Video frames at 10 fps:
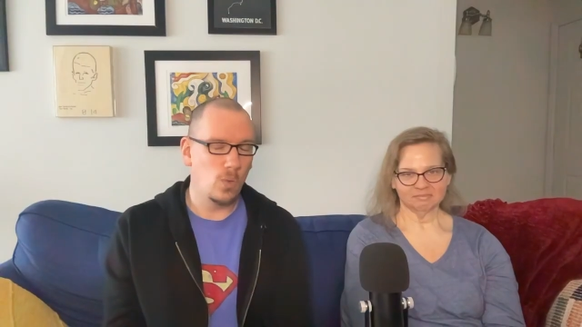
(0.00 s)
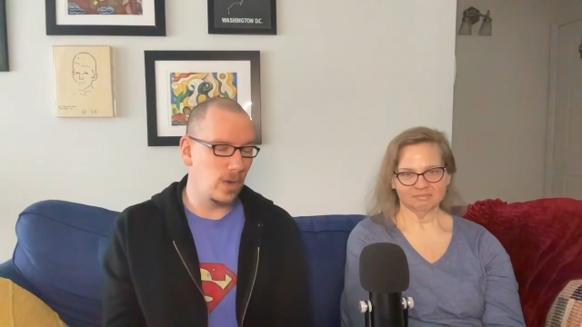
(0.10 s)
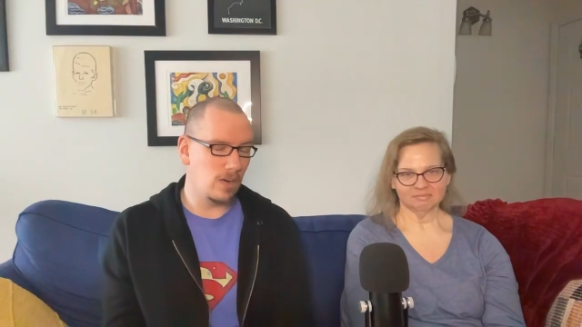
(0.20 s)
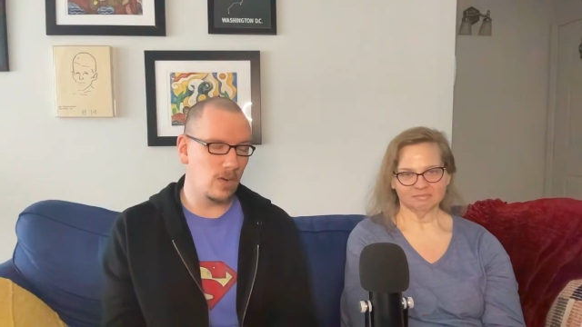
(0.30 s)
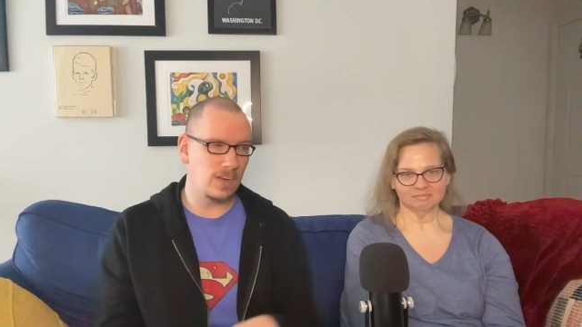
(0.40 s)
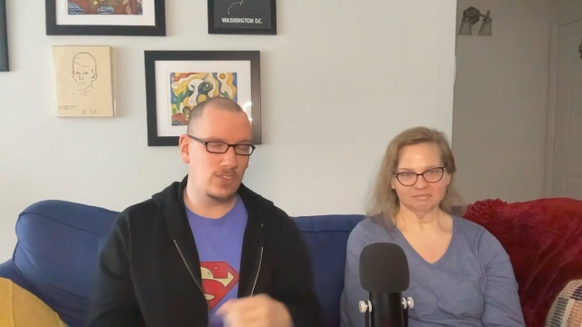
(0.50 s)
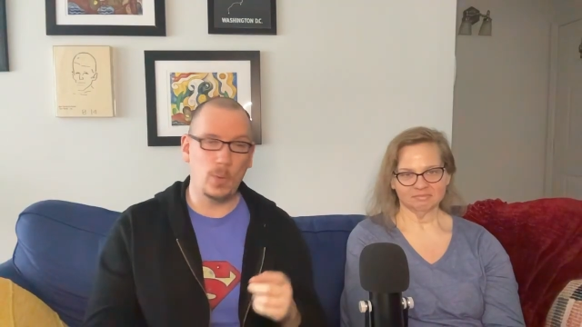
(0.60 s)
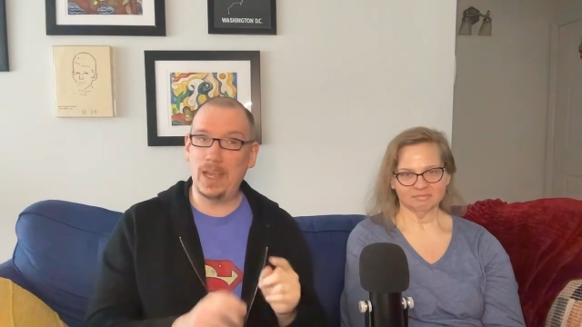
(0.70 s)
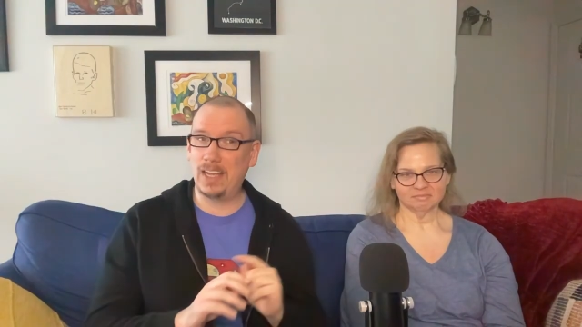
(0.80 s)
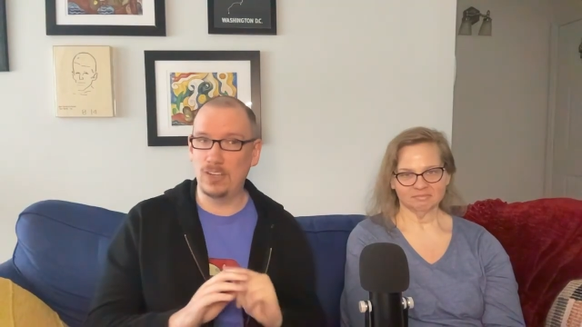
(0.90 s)
Speaker 1: We are going to
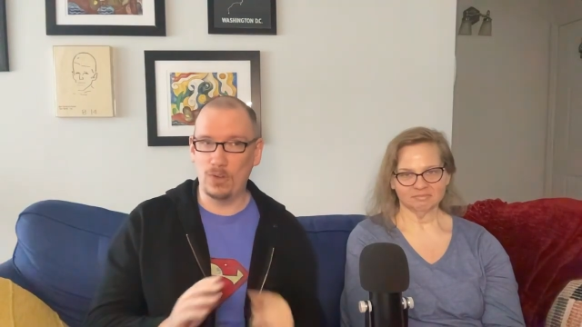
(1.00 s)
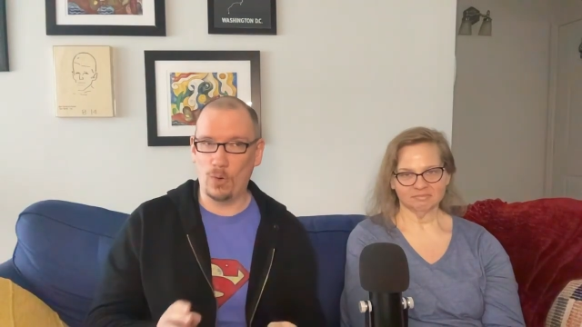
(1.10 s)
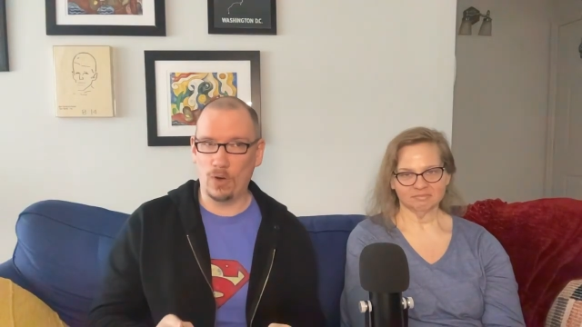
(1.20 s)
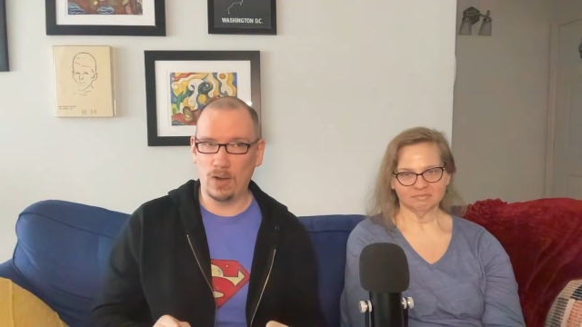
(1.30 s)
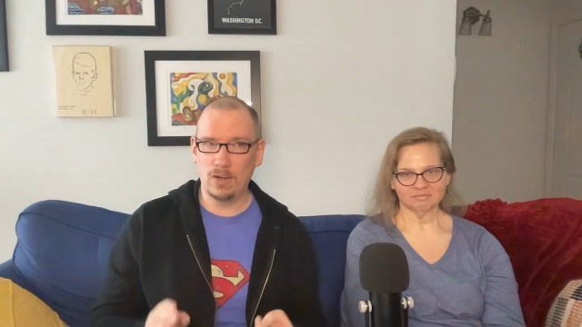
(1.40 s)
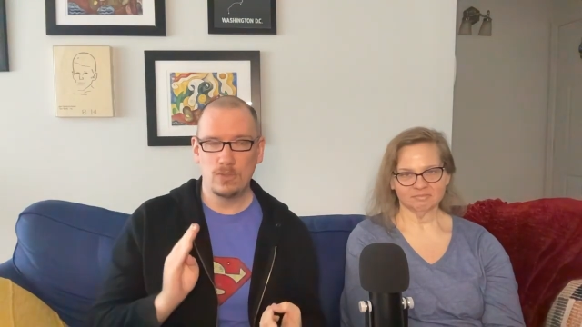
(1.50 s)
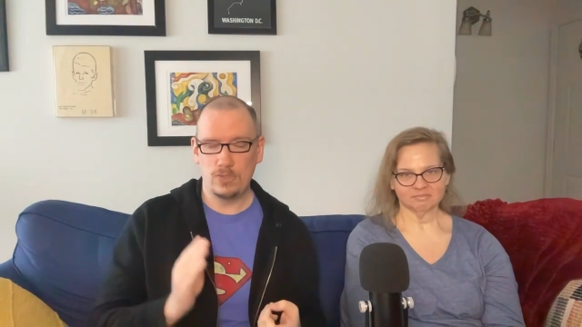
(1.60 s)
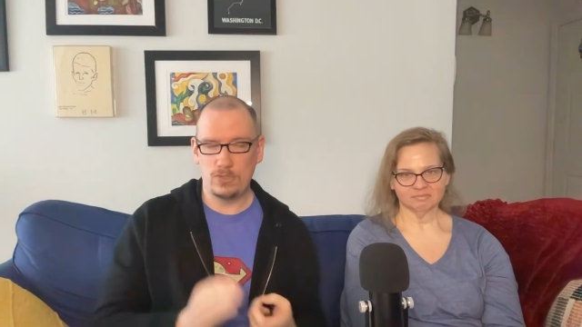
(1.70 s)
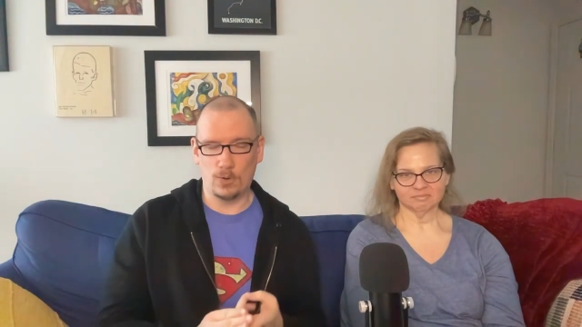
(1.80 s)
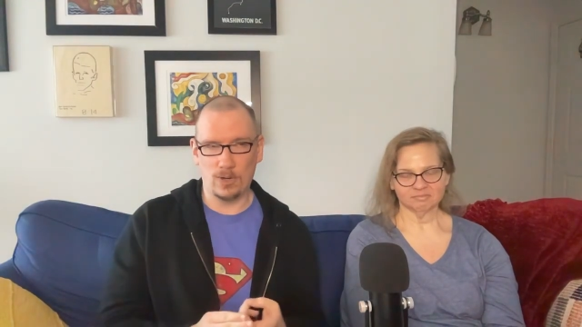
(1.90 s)
ignore
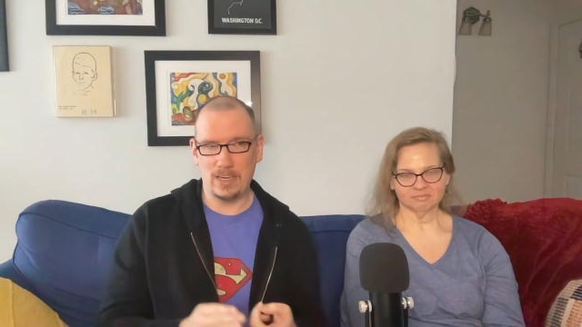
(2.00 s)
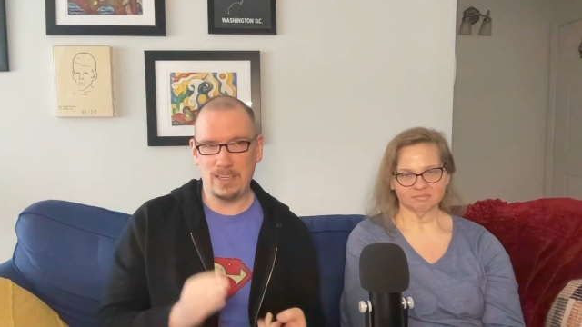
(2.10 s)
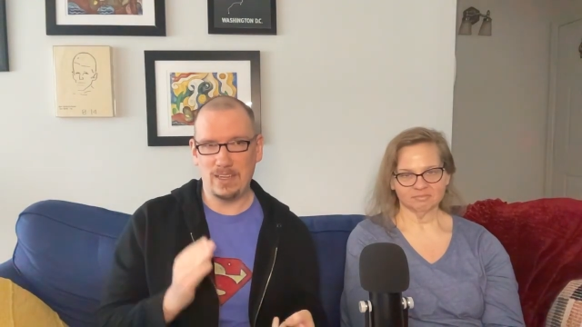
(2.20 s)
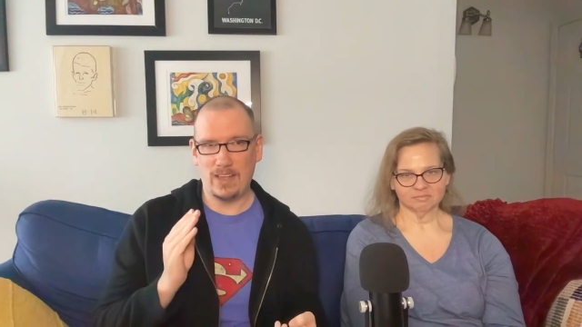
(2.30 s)
story